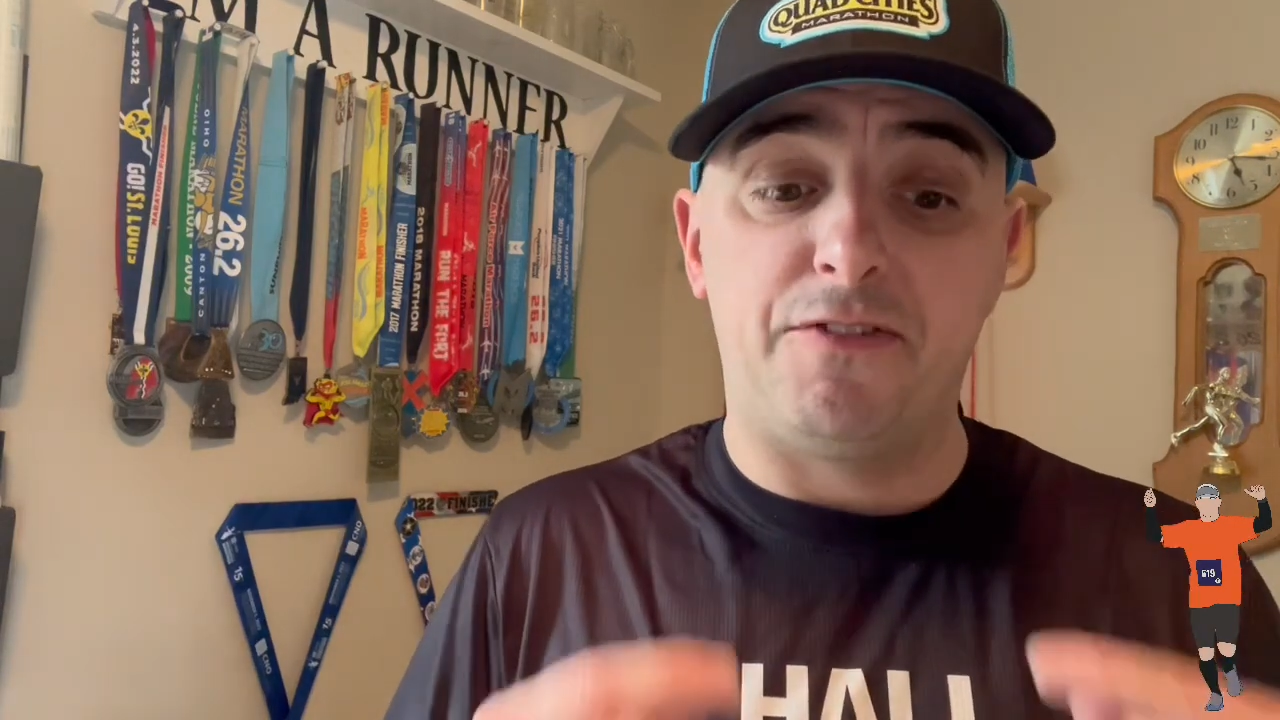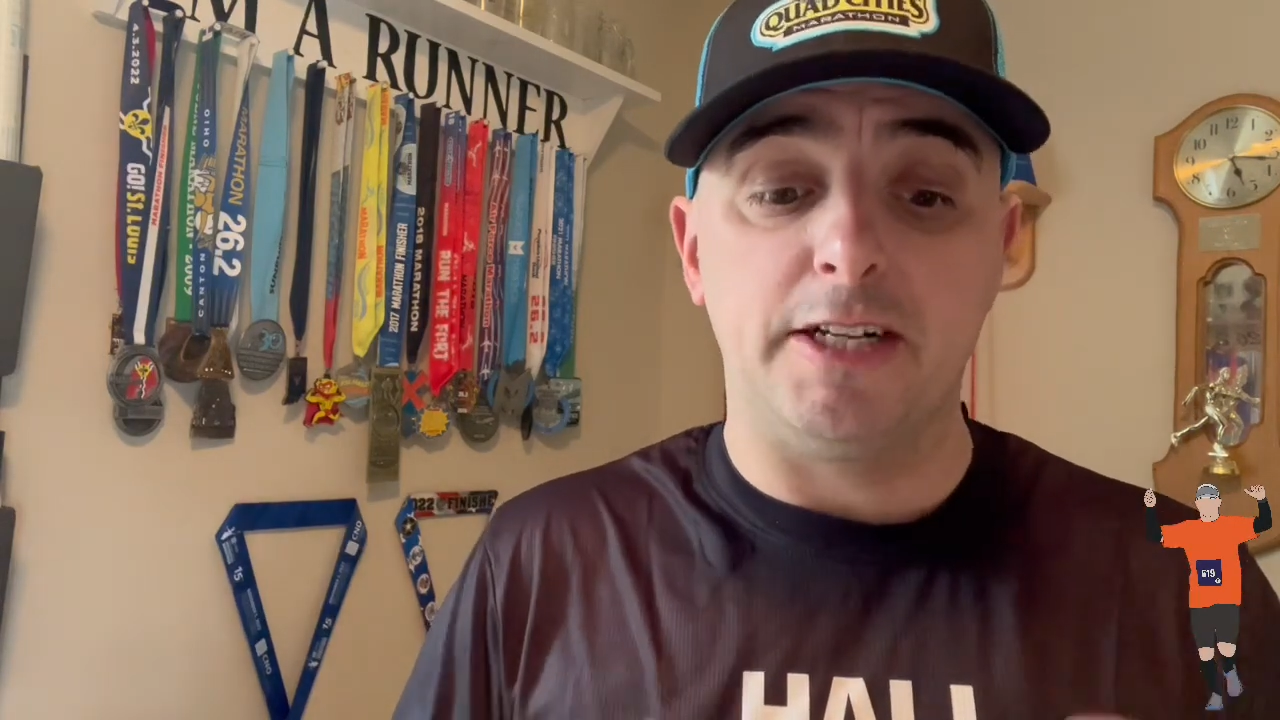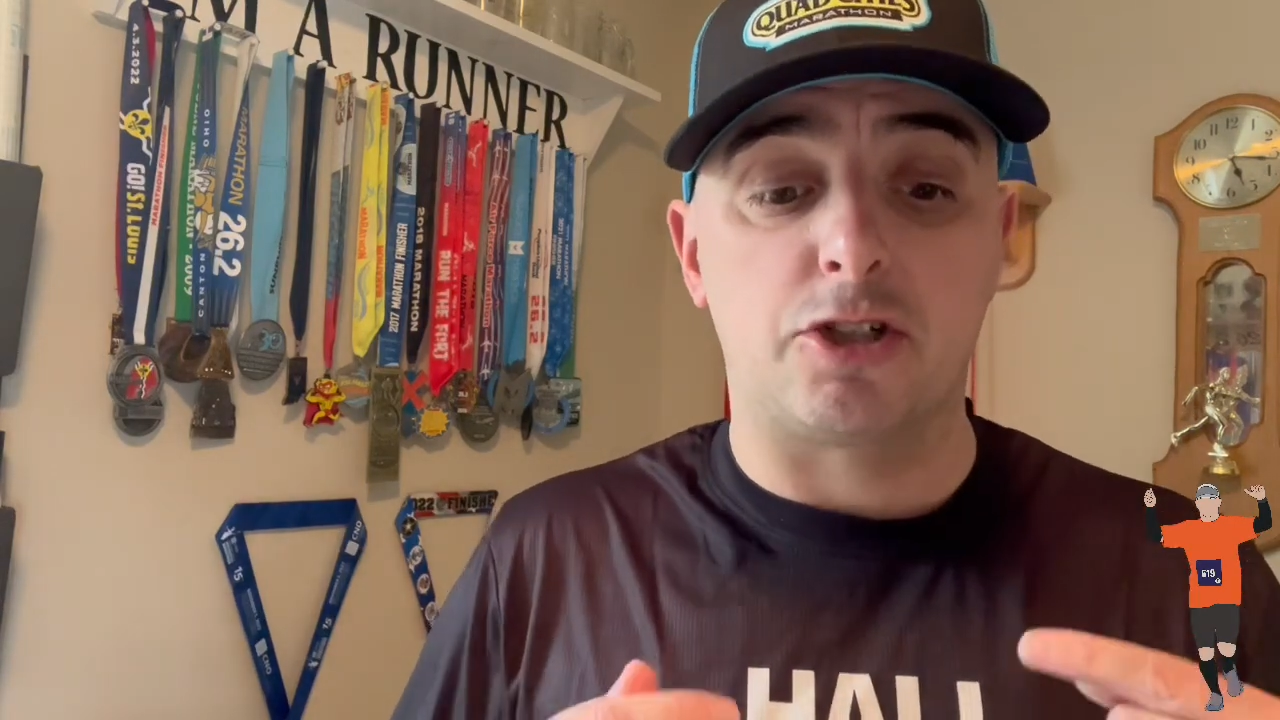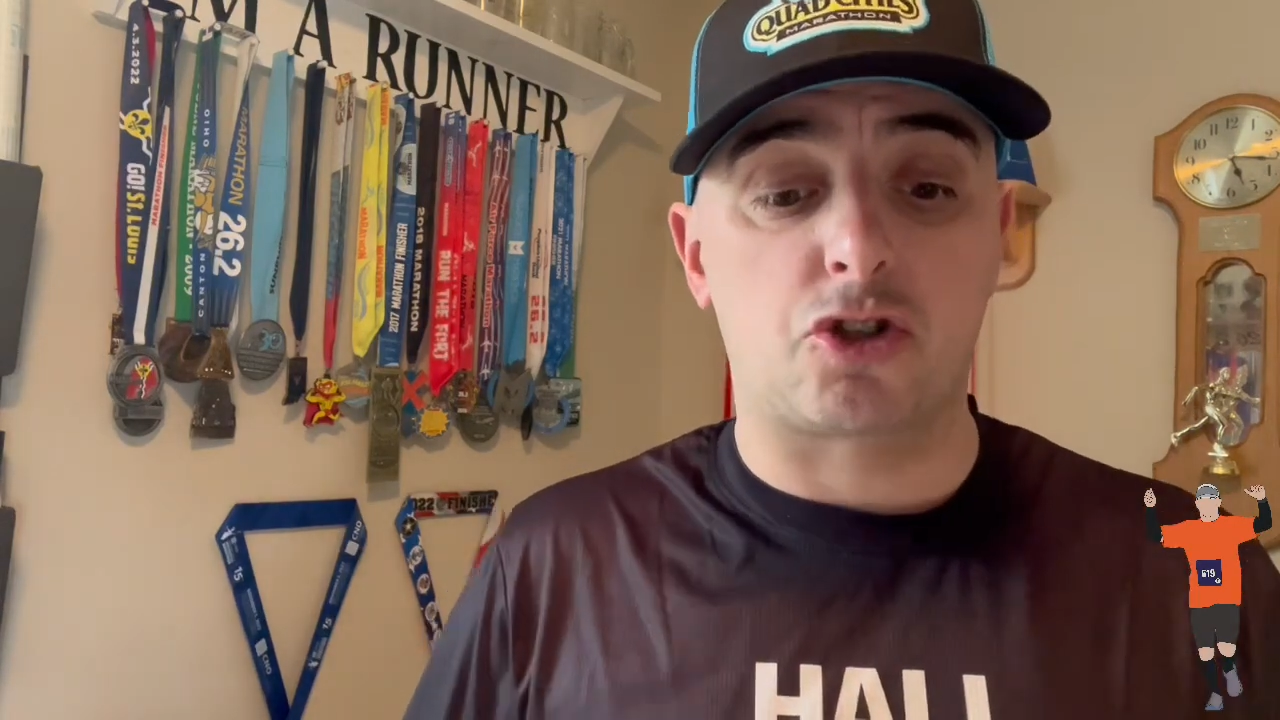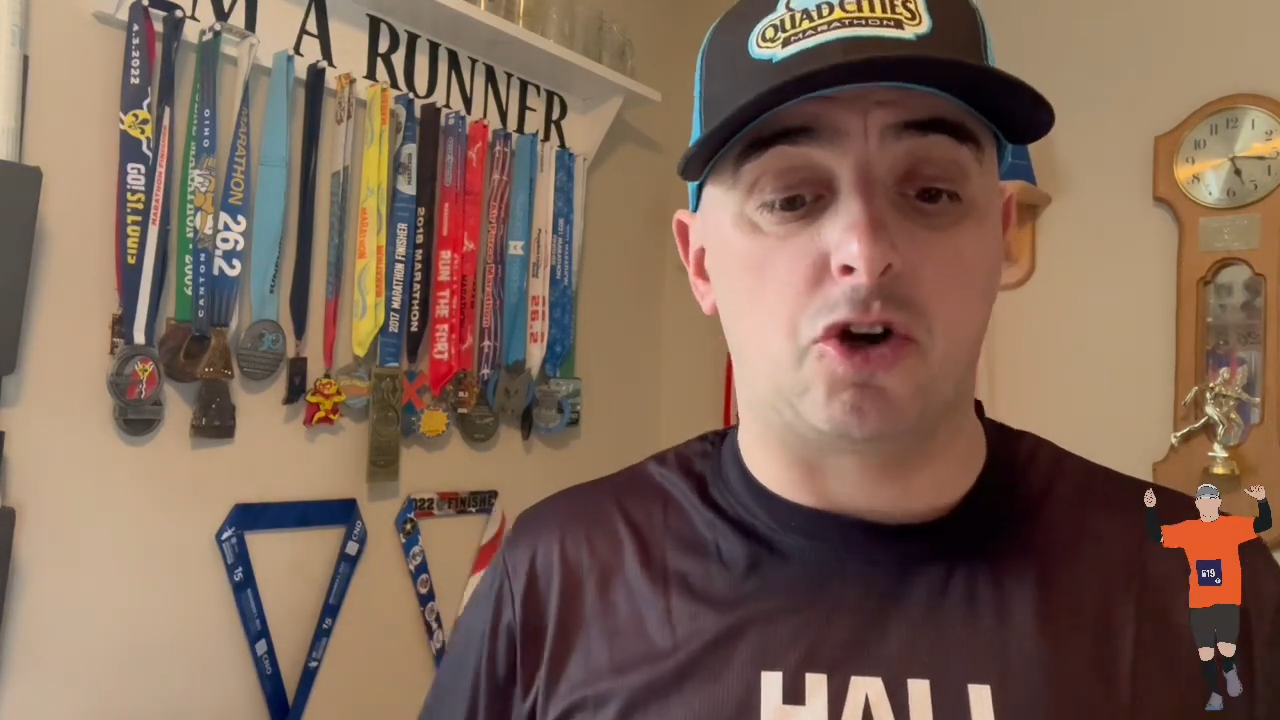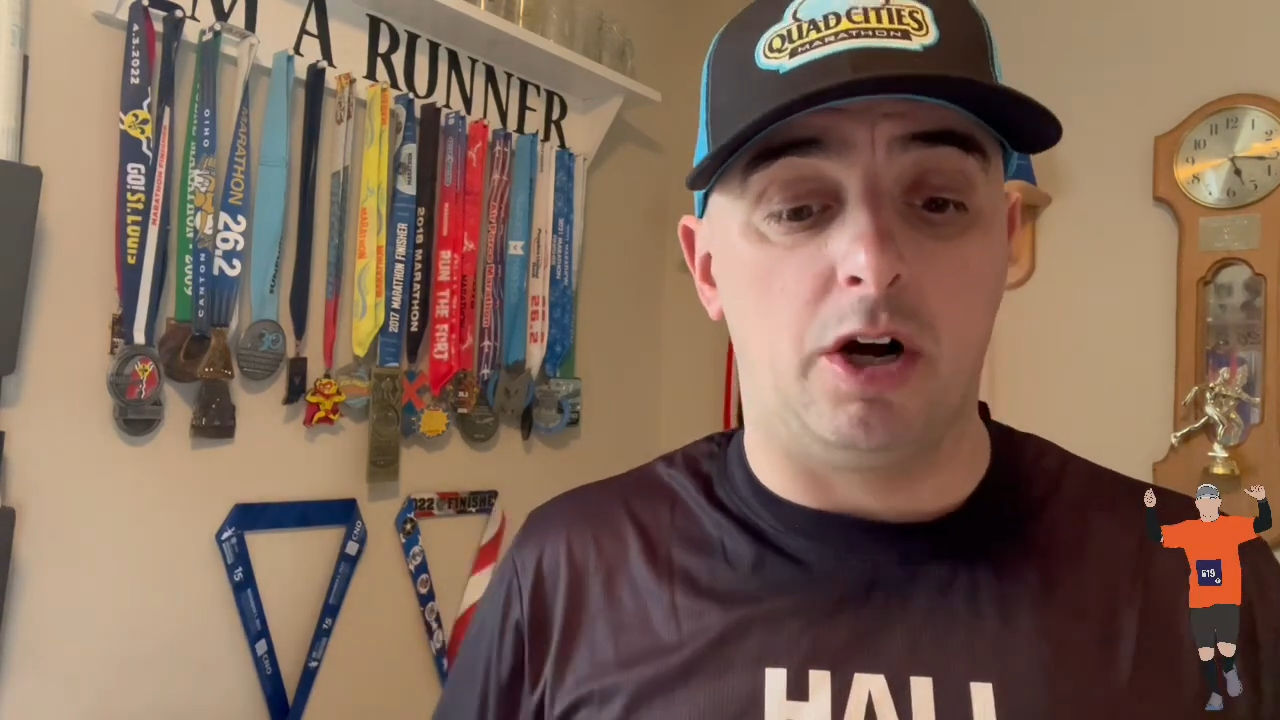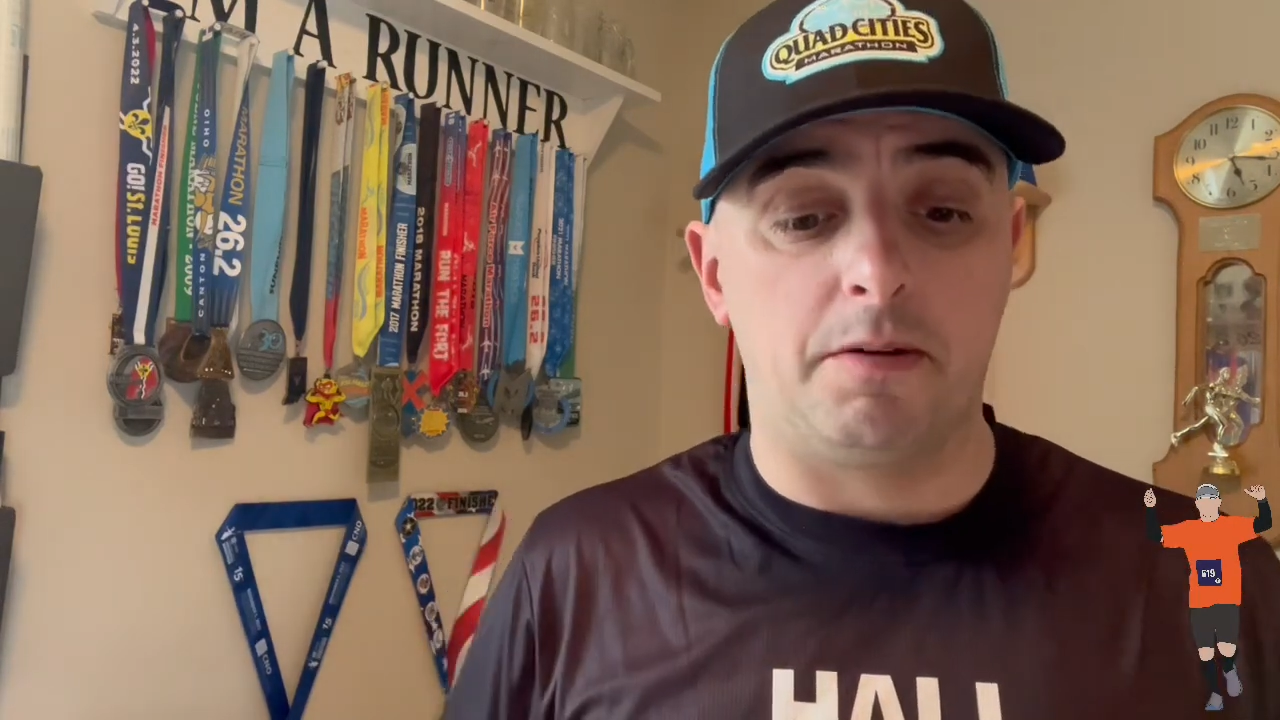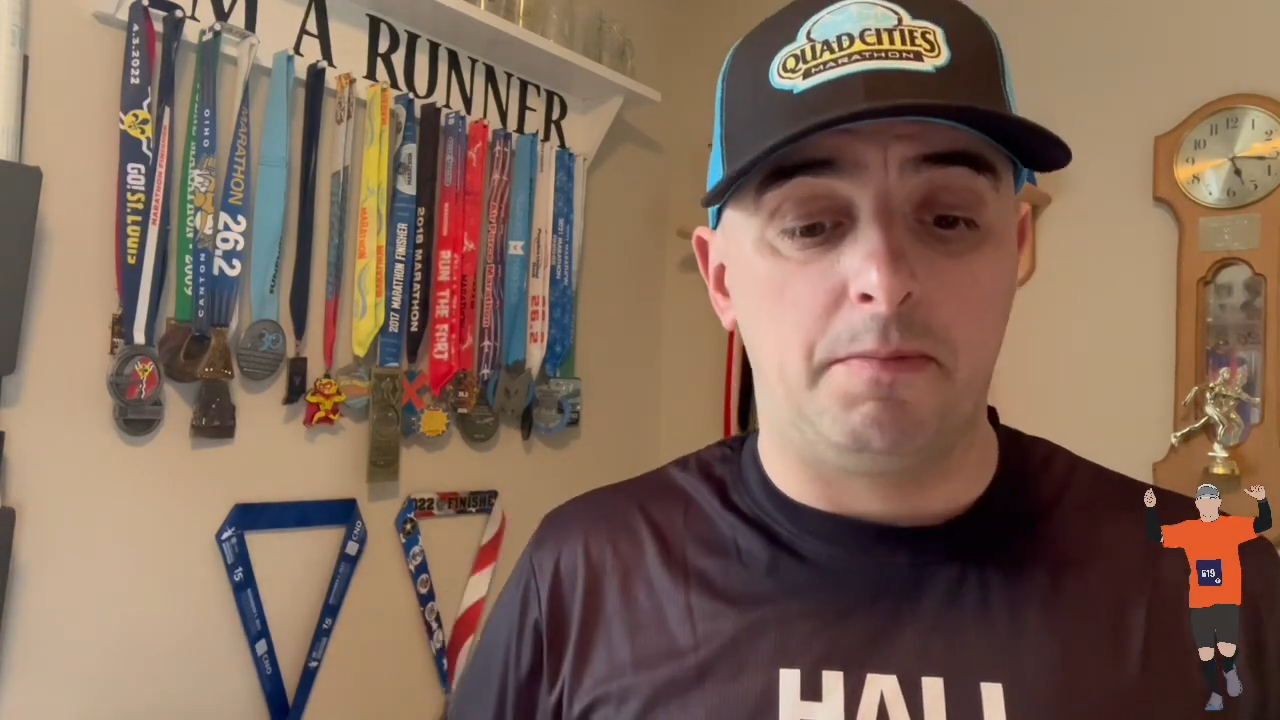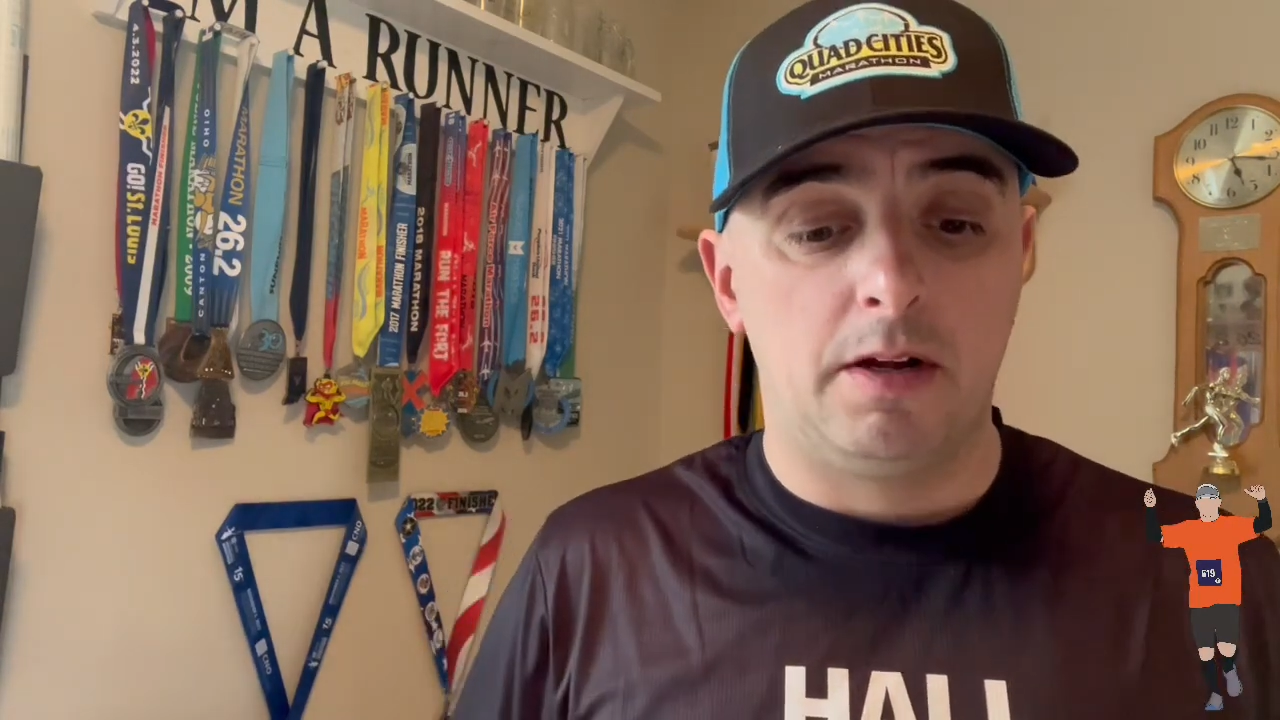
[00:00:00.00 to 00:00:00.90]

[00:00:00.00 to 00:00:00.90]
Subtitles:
finish strong.